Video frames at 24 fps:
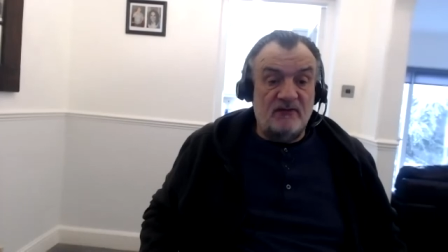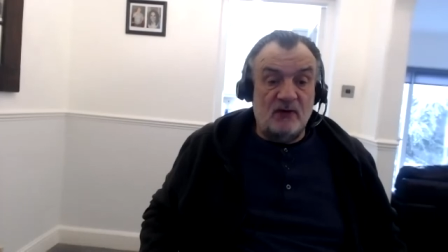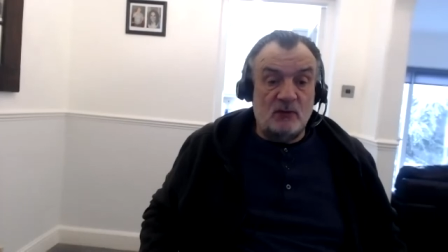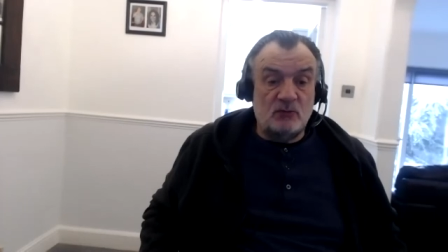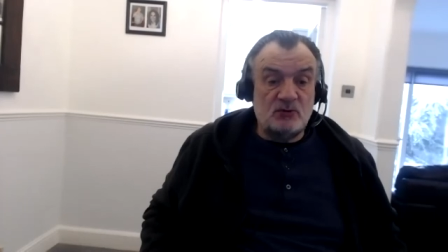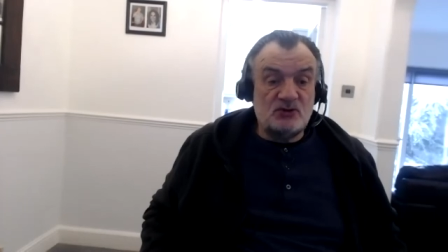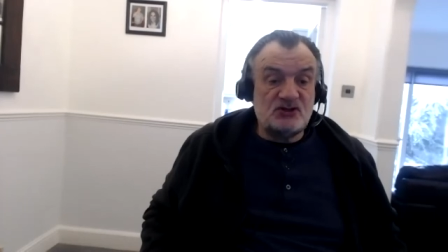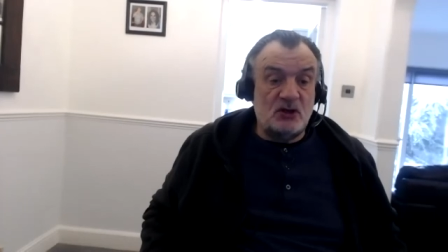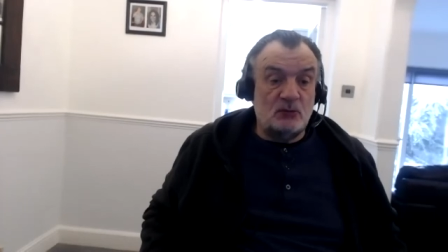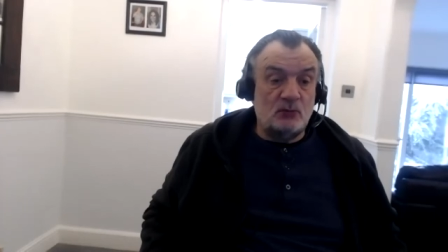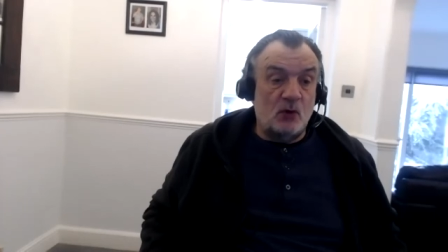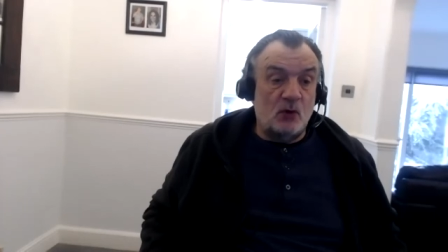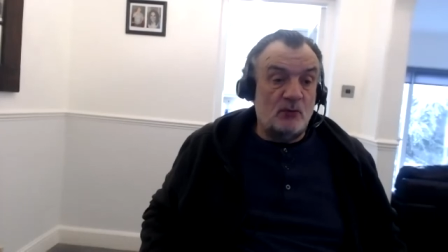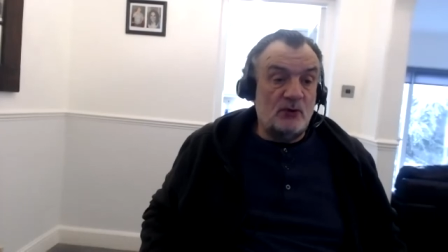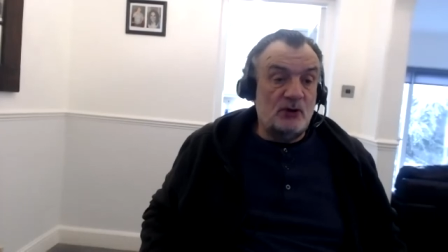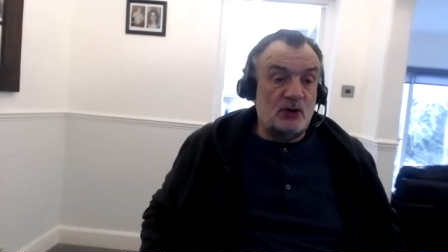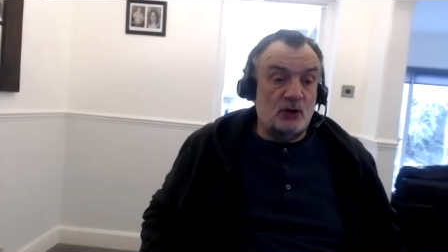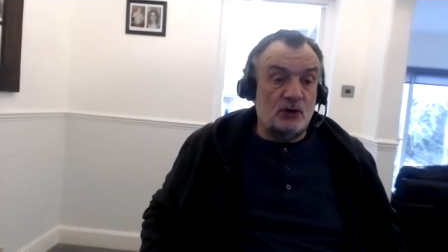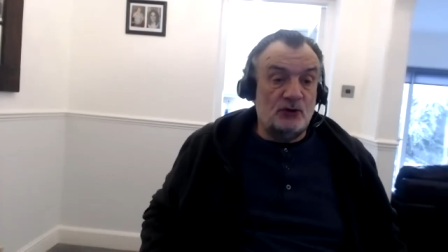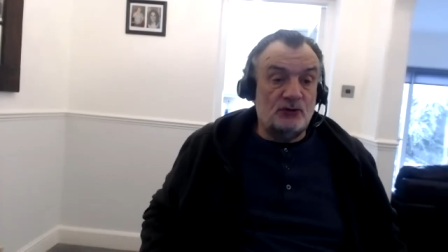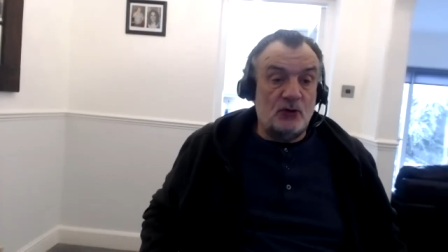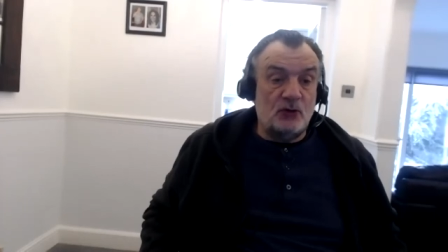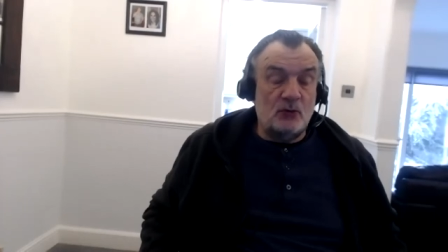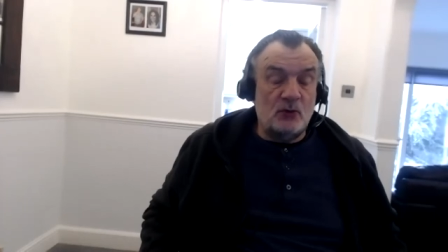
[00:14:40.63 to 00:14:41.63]
I would say what we've
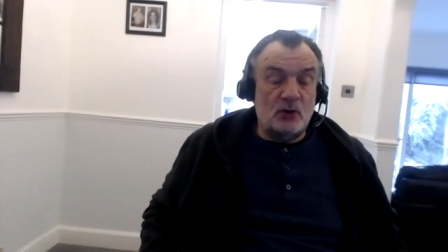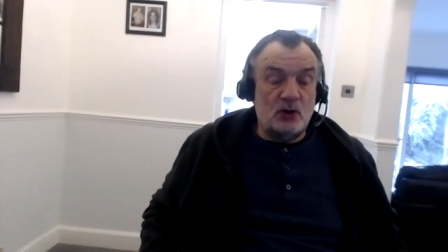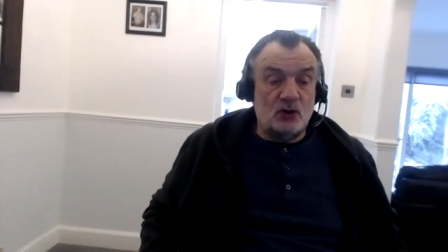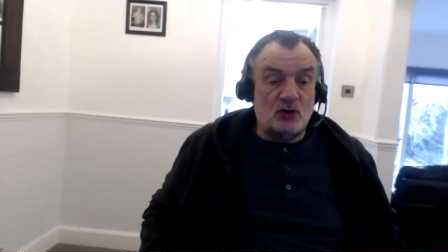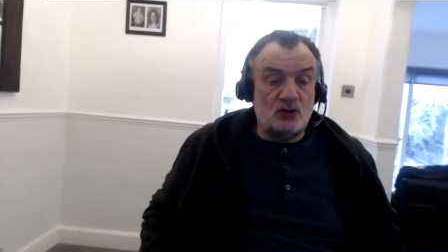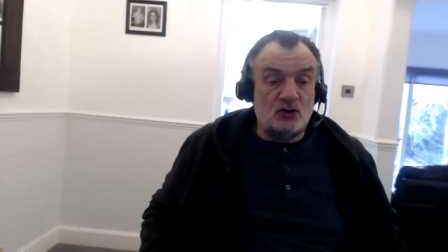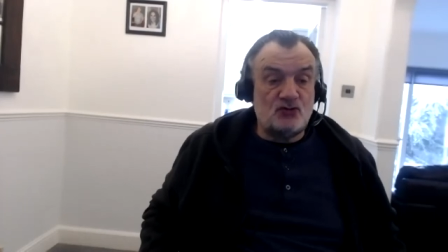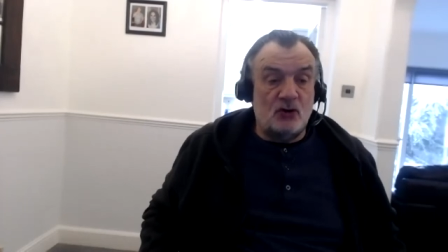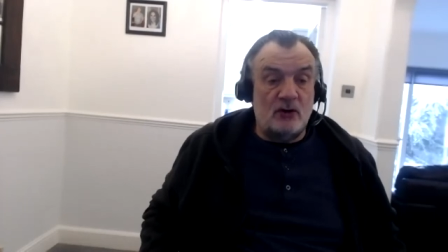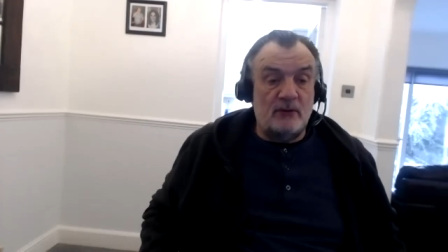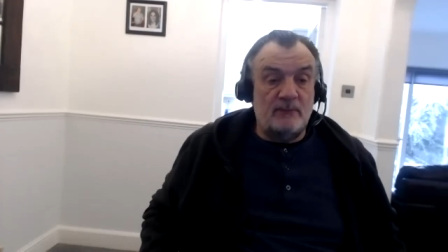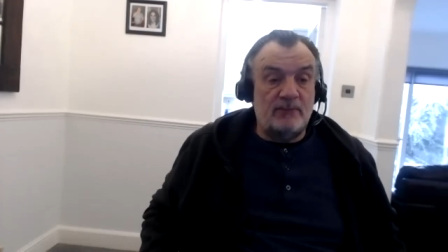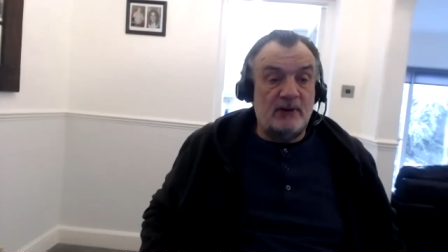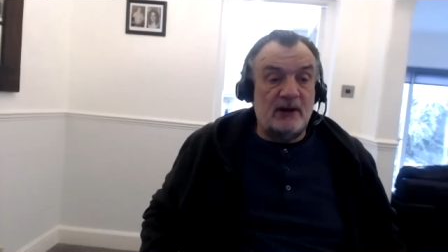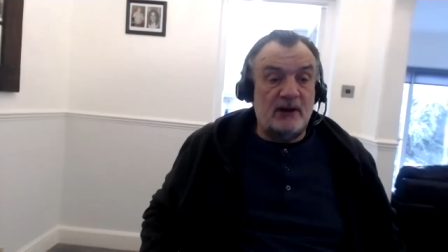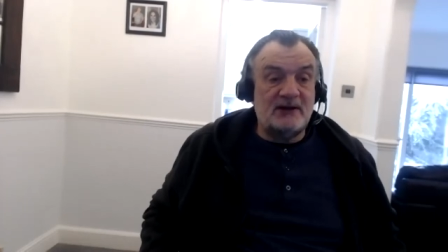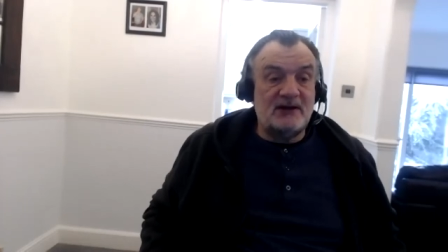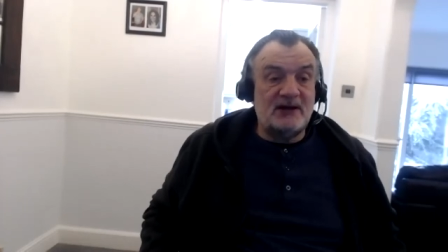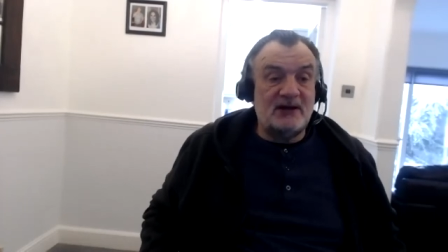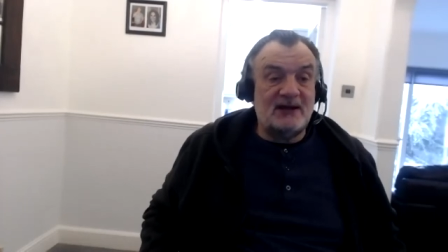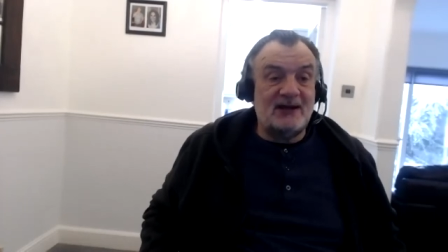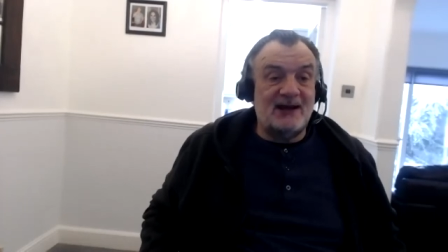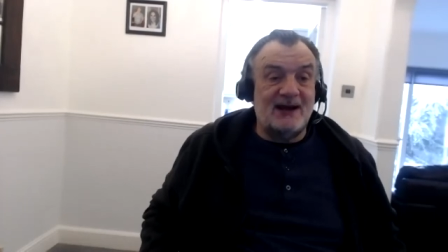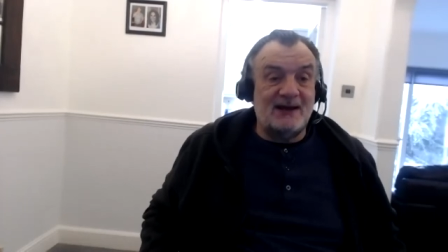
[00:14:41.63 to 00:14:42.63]
got to do, we've got to try and play
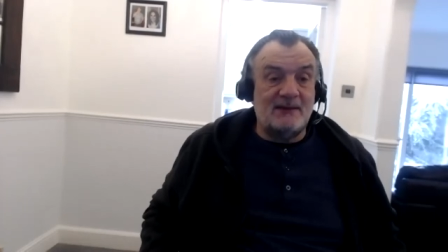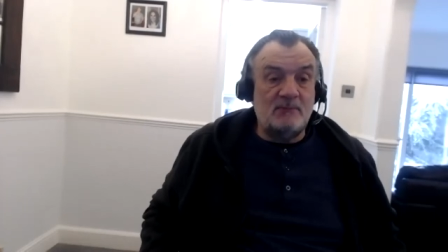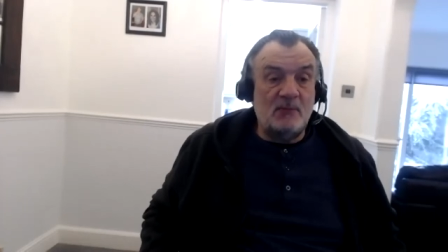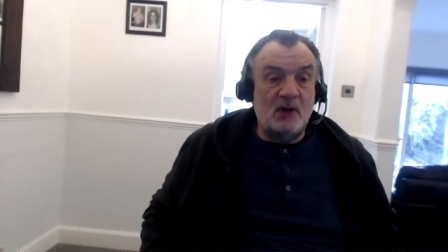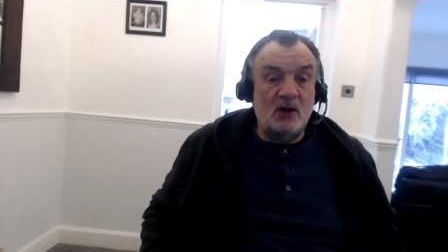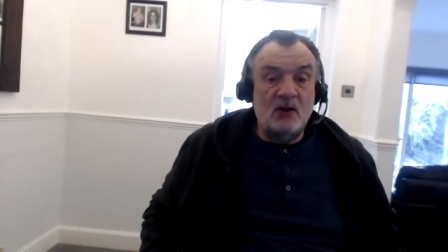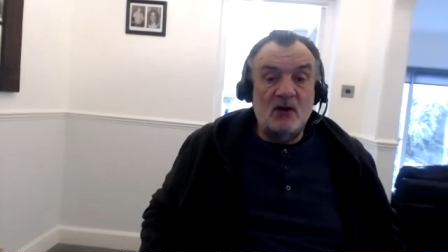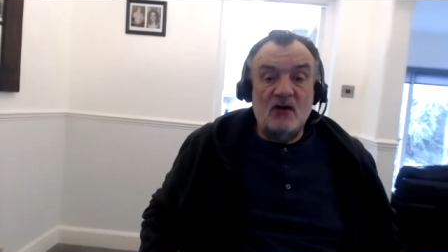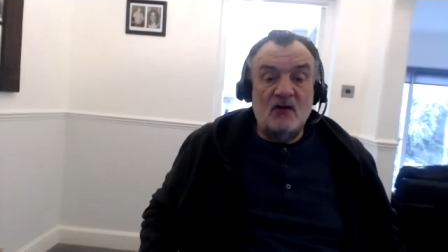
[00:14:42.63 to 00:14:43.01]
the game